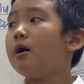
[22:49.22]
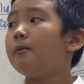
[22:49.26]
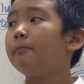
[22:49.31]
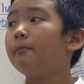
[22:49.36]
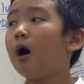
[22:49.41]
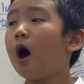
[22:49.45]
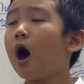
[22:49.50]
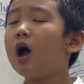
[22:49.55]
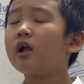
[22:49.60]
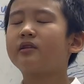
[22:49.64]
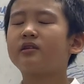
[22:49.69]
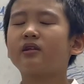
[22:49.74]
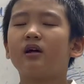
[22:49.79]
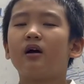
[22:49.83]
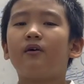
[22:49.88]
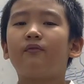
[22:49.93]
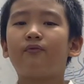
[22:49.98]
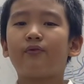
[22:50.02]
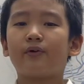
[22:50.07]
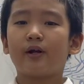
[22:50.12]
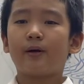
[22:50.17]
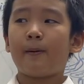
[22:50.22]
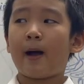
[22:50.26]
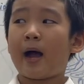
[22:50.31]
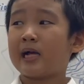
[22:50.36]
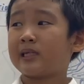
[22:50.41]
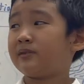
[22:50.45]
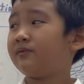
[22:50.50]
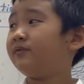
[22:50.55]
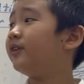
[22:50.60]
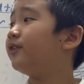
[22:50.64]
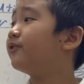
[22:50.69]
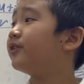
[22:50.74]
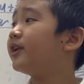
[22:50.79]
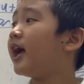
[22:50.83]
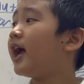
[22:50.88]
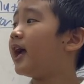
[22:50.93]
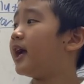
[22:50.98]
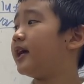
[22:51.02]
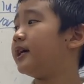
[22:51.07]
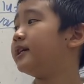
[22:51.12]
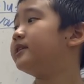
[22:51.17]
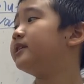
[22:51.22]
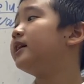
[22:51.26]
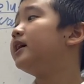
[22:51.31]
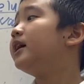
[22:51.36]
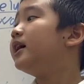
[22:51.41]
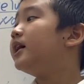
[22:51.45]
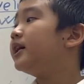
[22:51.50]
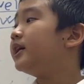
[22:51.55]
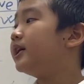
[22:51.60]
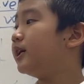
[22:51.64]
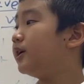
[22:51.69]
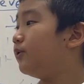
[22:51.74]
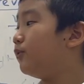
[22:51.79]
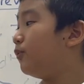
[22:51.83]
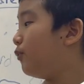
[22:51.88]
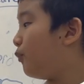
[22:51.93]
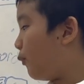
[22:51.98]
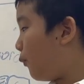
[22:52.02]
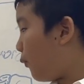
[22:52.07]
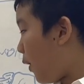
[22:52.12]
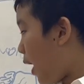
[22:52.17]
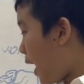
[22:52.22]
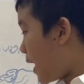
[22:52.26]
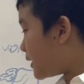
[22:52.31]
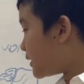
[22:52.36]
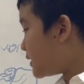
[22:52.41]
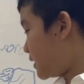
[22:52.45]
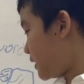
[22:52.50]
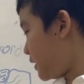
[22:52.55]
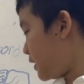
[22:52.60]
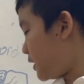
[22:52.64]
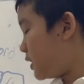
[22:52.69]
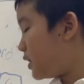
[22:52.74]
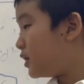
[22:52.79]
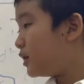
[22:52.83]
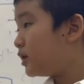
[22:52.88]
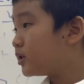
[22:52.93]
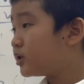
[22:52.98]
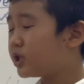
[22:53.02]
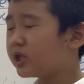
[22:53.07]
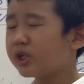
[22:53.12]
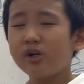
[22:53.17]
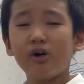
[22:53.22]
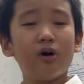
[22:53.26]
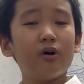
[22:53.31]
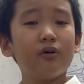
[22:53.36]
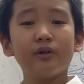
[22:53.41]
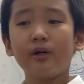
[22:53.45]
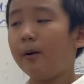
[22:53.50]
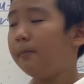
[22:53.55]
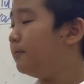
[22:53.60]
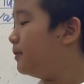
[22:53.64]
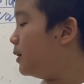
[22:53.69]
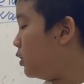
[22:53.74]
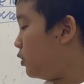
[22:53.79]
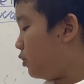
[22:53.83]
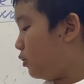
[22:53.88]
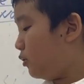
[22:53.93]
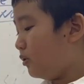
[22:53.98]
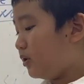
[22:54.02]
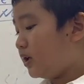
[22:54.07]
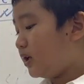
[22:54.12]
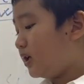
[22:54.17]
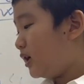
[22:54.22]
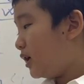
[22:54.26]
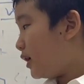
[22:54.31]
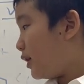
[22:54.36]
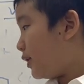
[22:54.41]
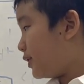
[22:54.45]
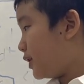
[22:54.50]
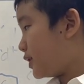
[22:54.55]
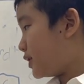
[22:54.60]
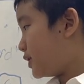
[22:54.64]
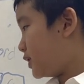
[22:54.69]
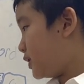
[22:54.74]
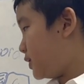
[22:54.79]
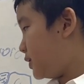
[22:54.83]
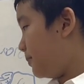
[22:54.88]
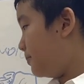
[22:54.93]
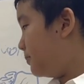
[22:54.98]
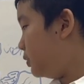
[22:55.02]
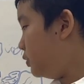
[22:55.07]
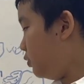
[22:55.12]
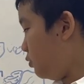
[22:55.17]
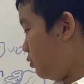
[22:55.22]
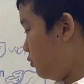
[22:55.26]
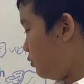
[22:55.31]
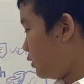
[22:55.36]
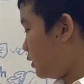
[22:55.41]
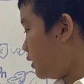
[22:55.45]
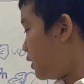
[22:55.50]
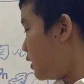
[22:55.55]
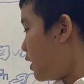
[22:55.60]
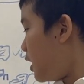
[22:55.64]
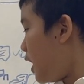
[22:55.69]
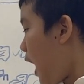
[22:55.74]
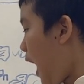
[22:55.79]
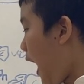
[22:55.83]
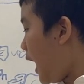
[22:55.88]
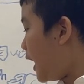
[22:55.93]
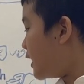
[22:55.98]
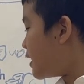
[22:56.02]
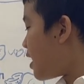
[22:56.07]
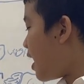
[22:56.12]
But for the past few days, he went to the moon, this is the moon, and